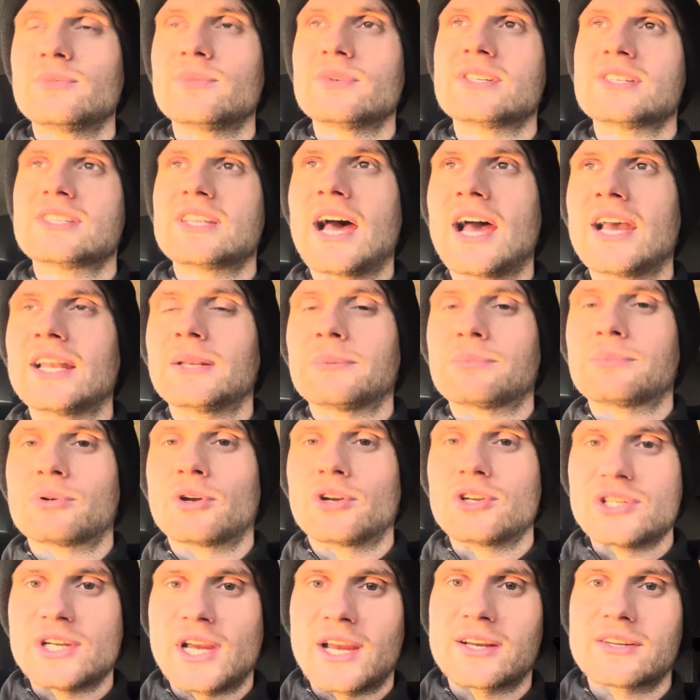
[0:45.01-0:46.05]
We're starting a
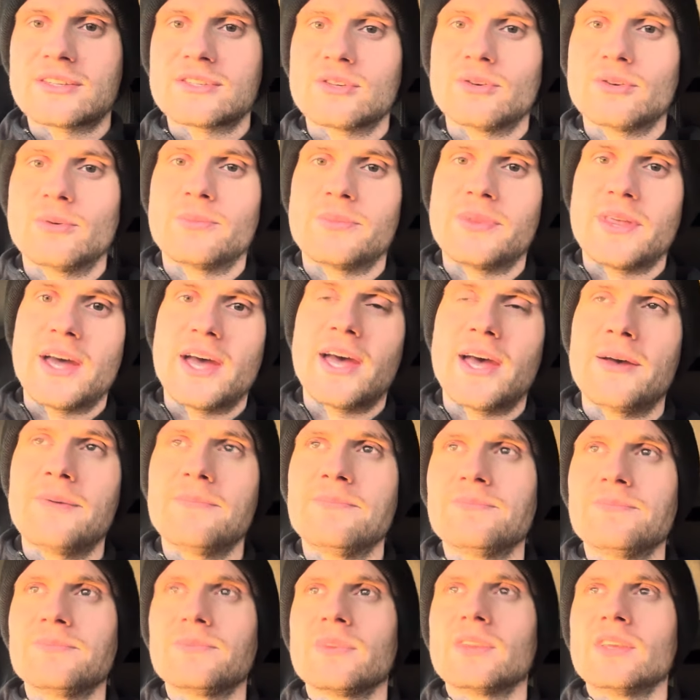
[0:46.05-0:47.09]
project up there.
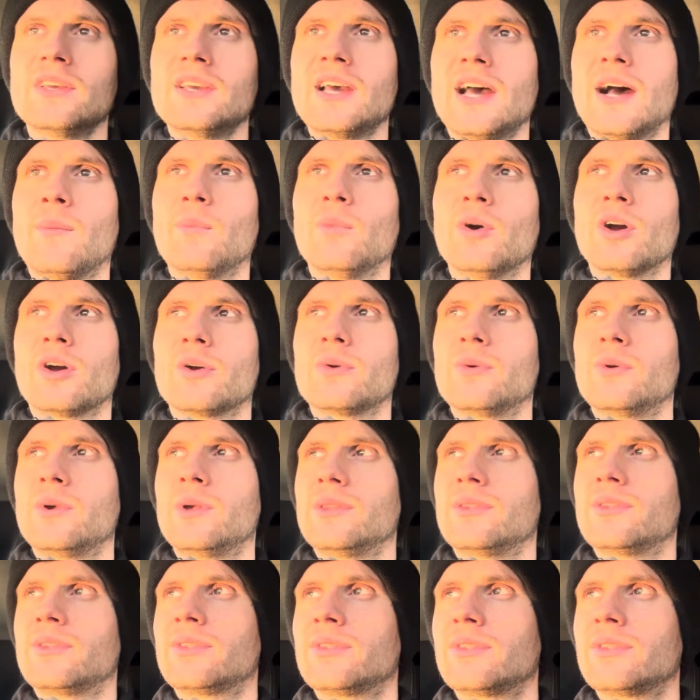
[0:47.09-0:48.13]
I'm working
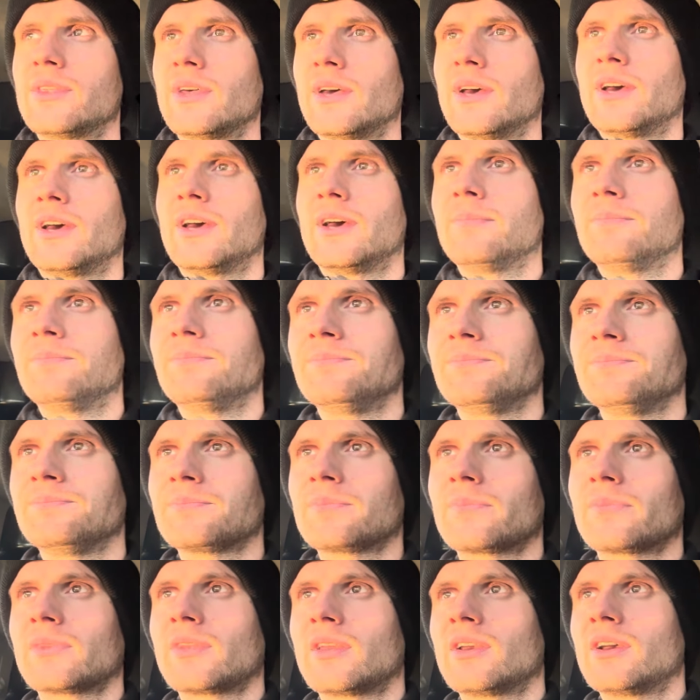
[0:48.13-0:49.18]
with
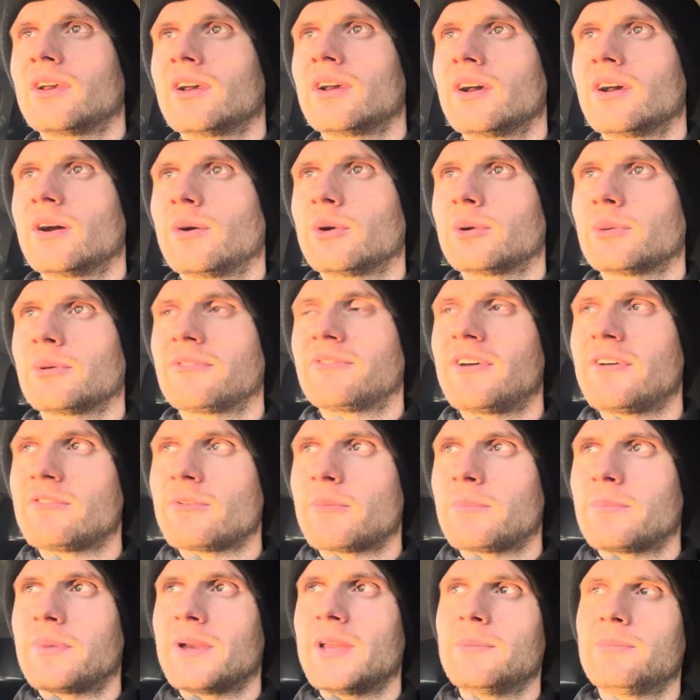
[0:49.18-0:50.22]
one of my
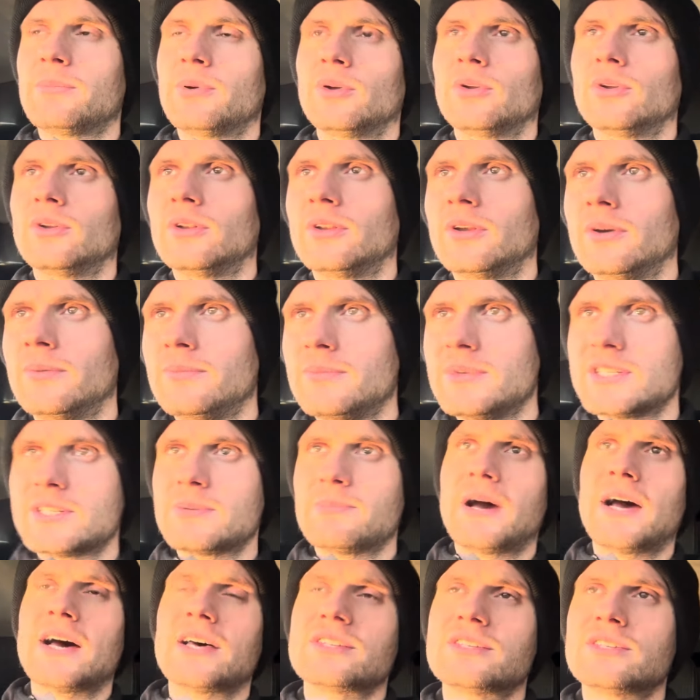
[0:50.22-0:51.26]
favourite people, Mr.
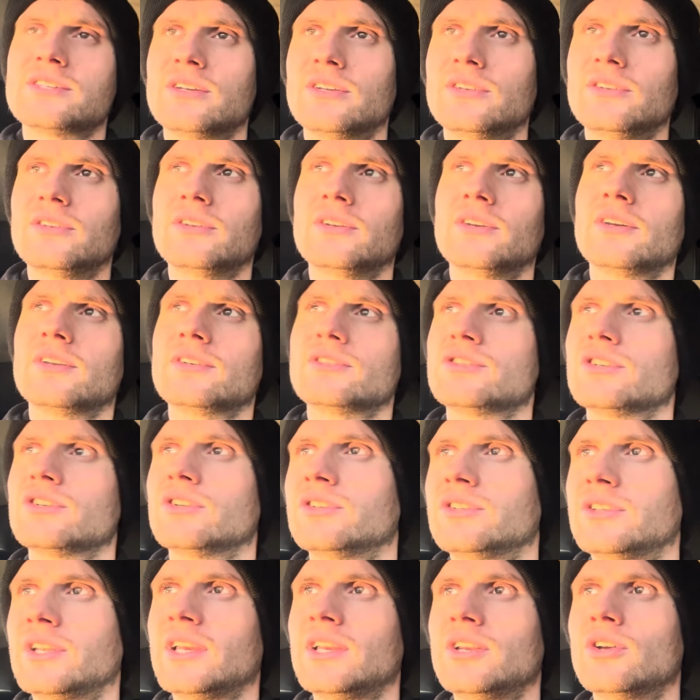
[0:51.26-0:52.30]
Patterson, so
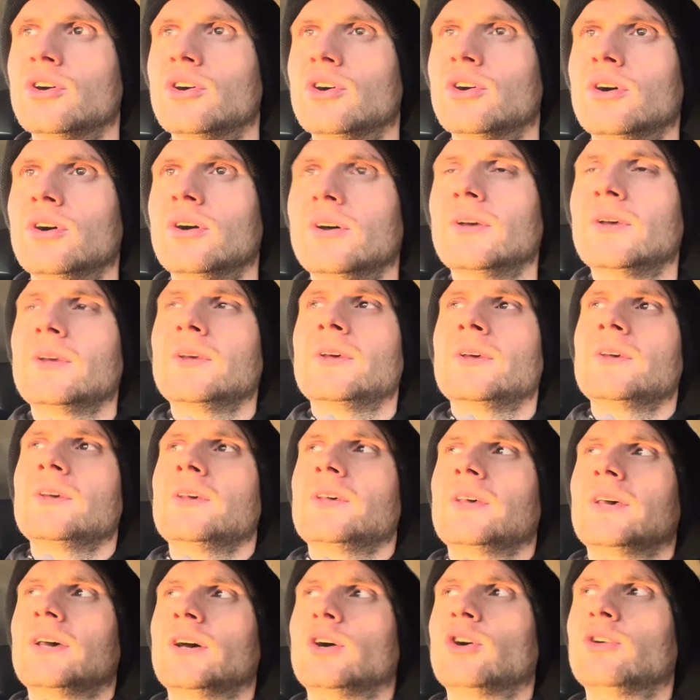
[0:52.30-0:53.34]
Dino,
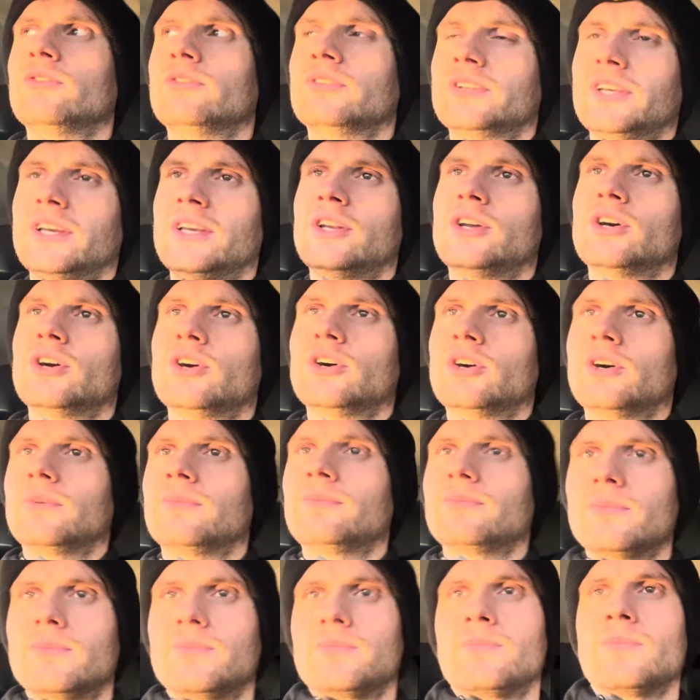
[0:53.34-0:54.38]
Oval Dino,
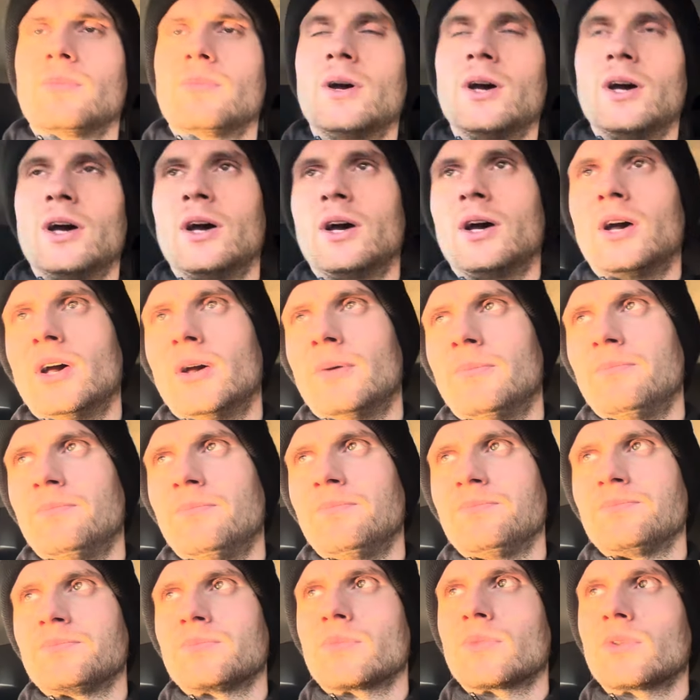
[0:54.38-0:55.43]

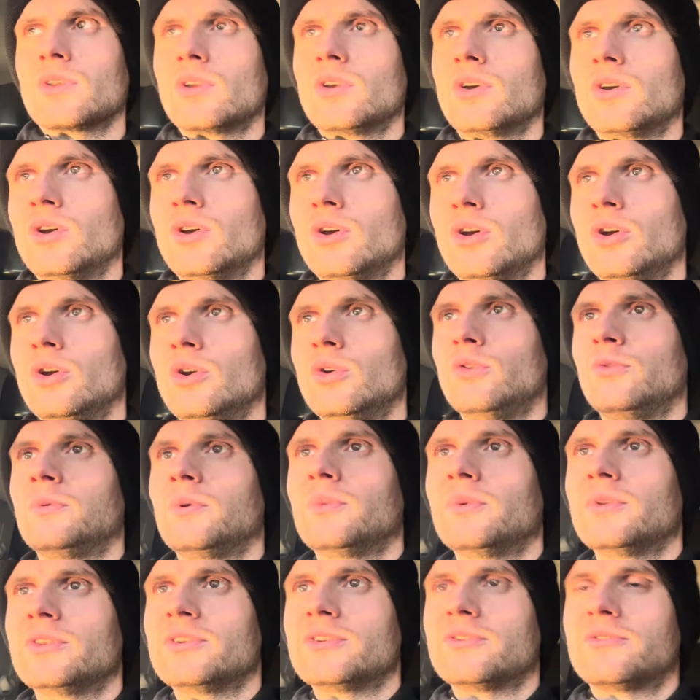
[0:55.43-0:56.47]
who's
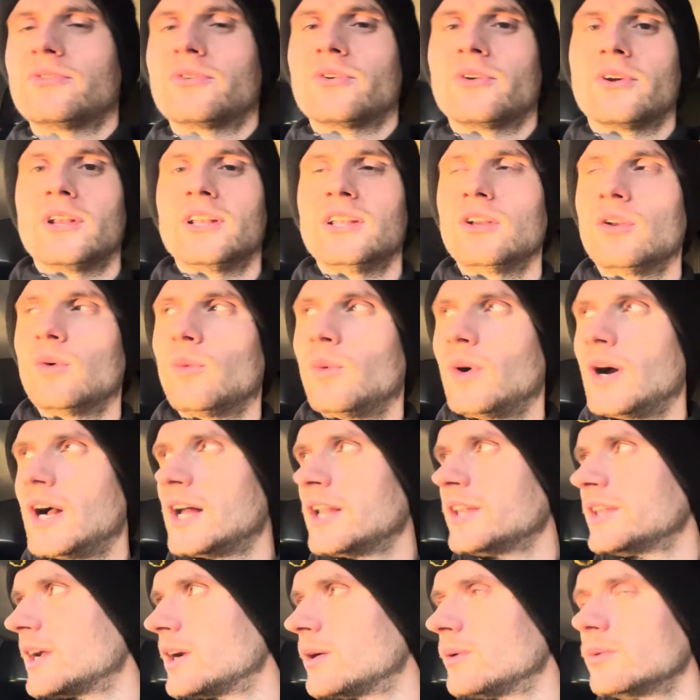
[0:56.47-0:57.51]
been with us for a little while
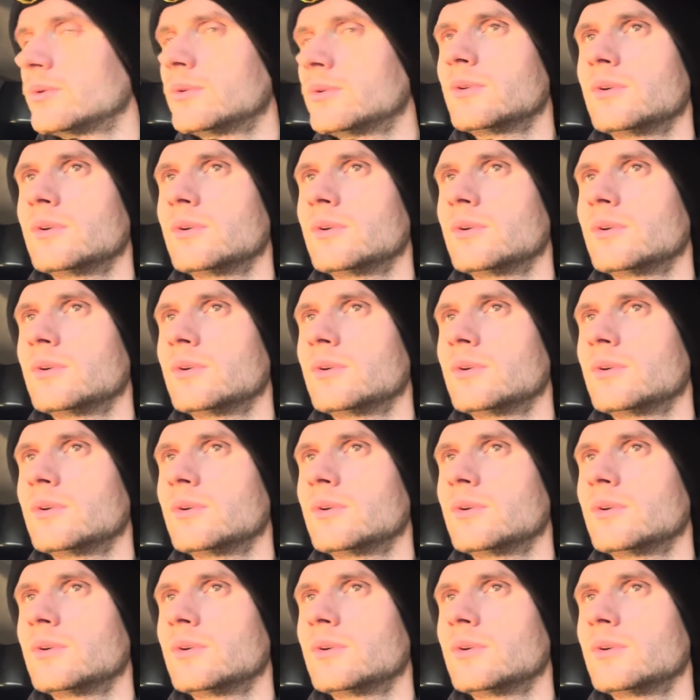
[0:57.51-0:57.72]
now.